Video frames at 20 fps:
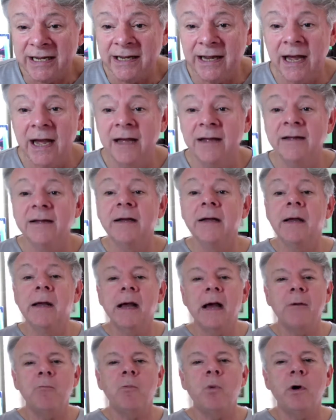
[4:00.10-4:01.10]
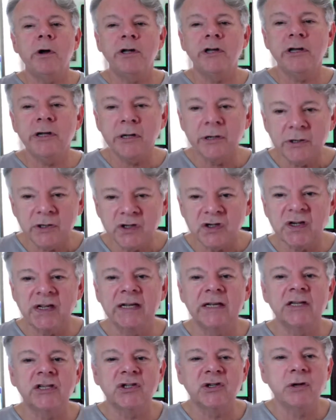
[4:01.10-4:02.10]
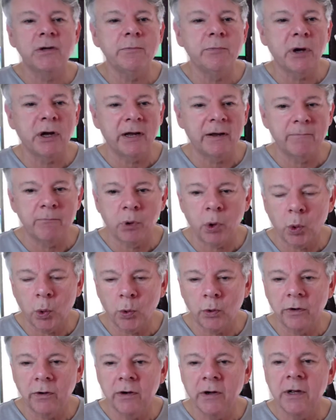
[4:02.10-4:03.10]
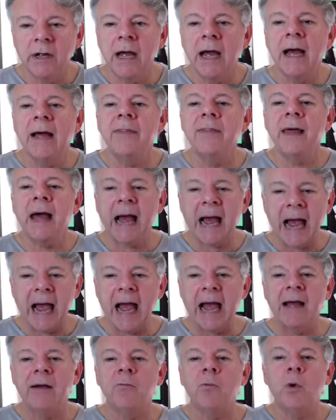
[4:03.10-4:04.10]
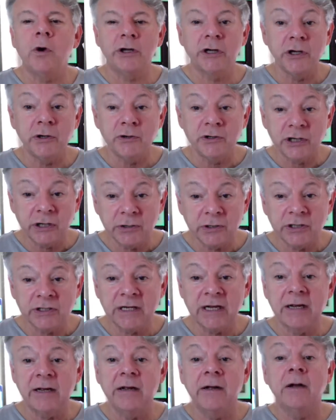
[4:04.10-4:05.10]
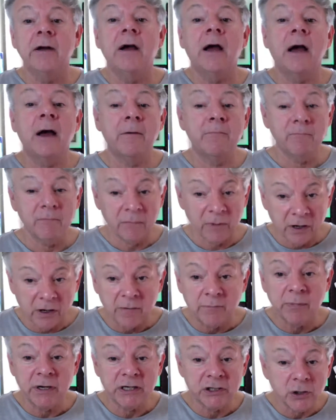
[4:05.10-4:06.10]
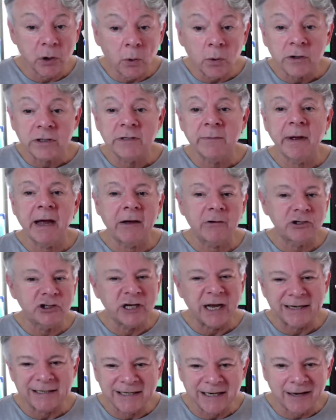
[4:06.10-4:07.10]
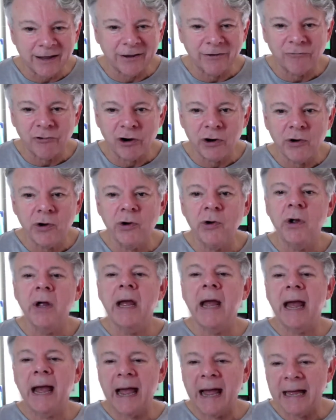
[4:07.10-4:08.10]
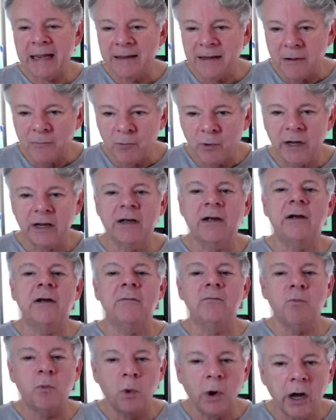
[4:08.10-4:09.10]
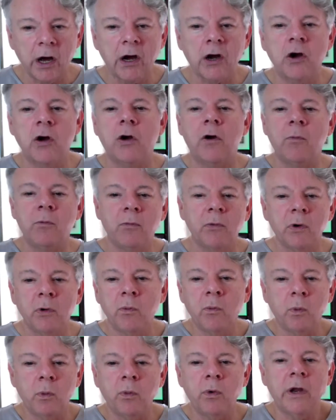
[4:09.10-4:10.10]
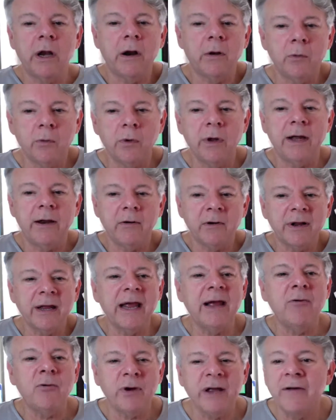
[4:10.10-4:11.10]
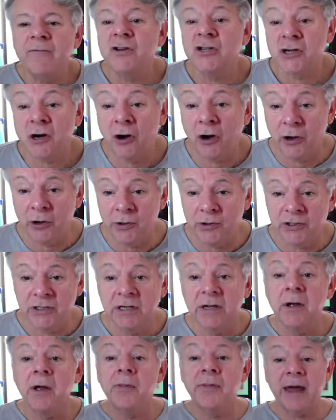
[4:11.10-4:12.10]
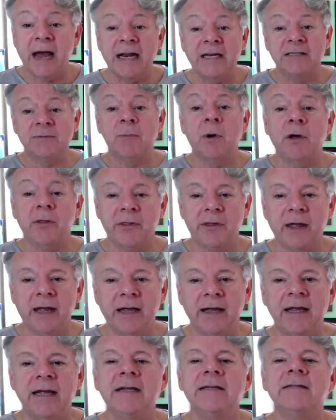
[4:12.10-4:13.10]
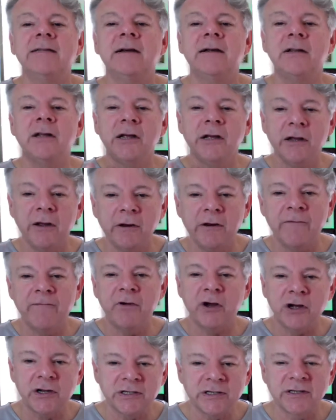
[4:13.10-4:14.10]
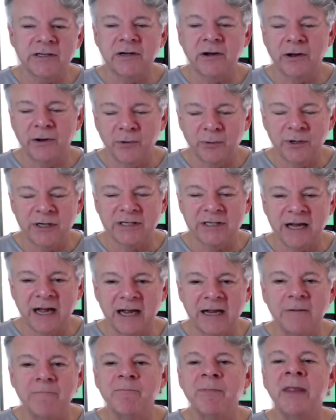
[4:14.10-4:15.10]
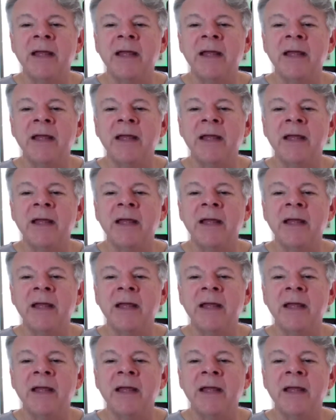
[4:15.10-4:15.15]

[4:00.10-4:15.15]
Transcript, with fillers: yeah? And what you see is super important. And that, what you do see, can be talked about, chatted through, and then we can work on, you know, it'll give us clues. That's my thing, is that the universe, as I always say,